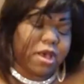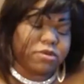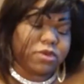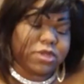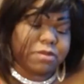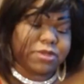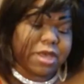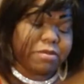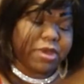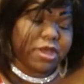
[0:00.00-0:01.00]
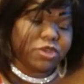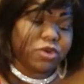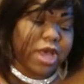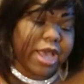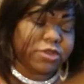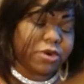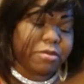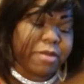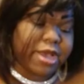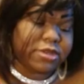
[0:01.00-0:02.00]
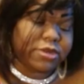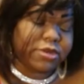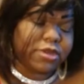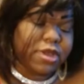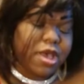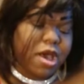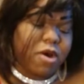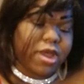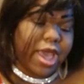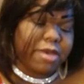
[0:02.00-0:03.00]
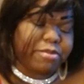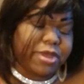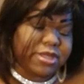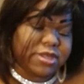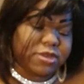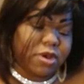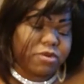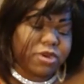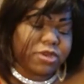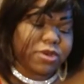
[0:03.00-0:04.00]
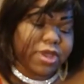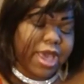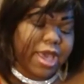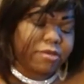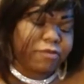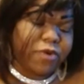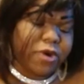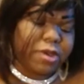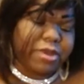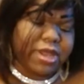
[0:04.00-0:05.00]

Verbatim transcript: also is upset because you guys are masters, okay, business owners, okay, very